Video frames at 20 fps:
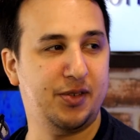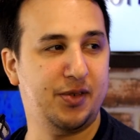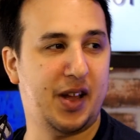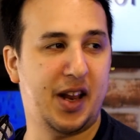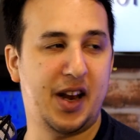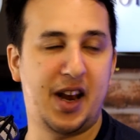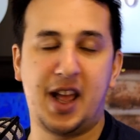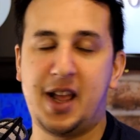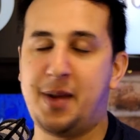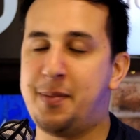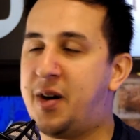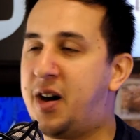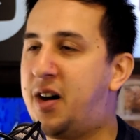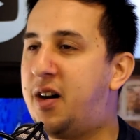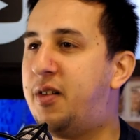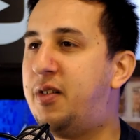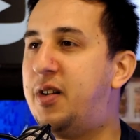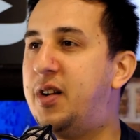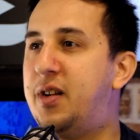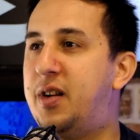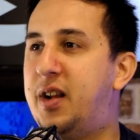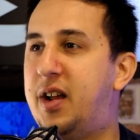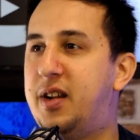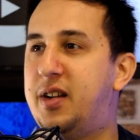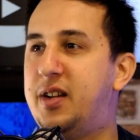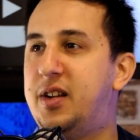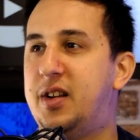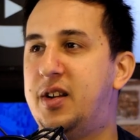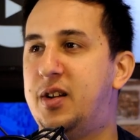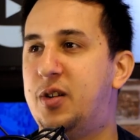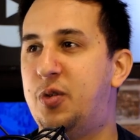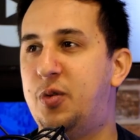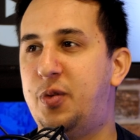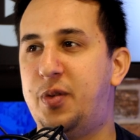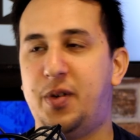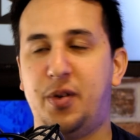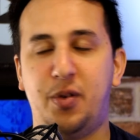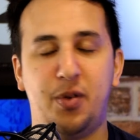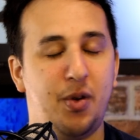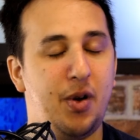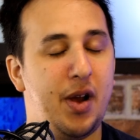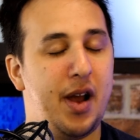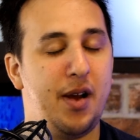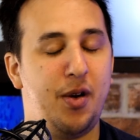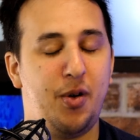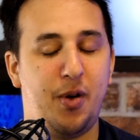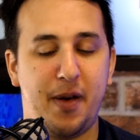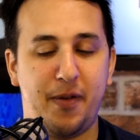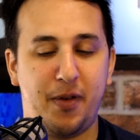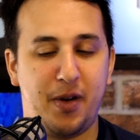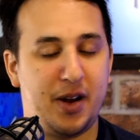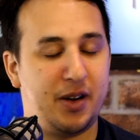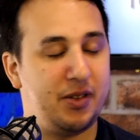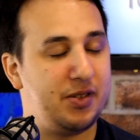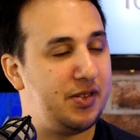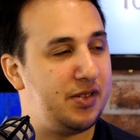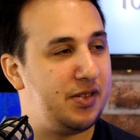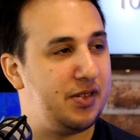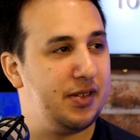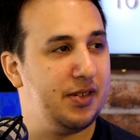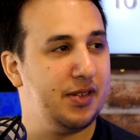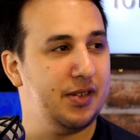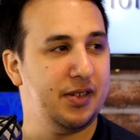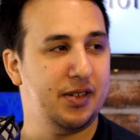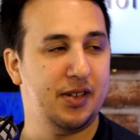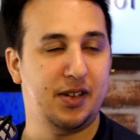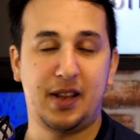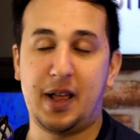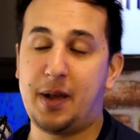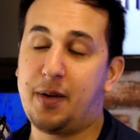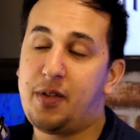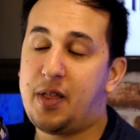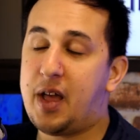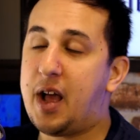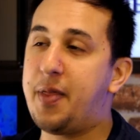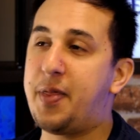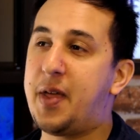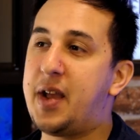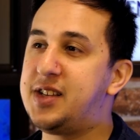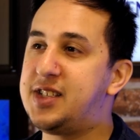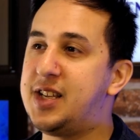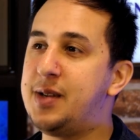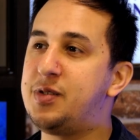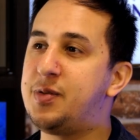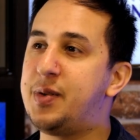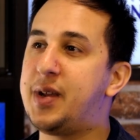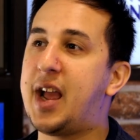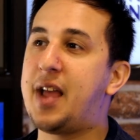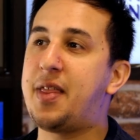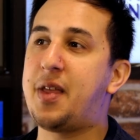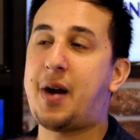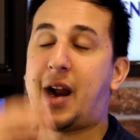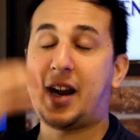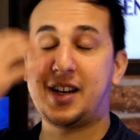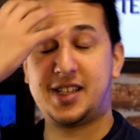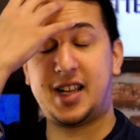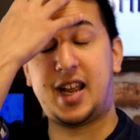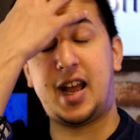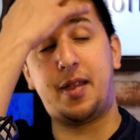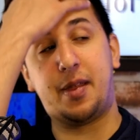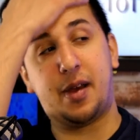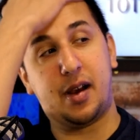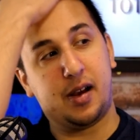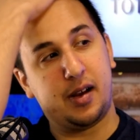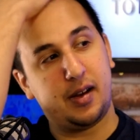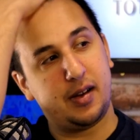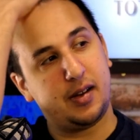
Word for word: And Neymar and or who, whoever else. Mm. it would have been nice. They it have been nice if Poch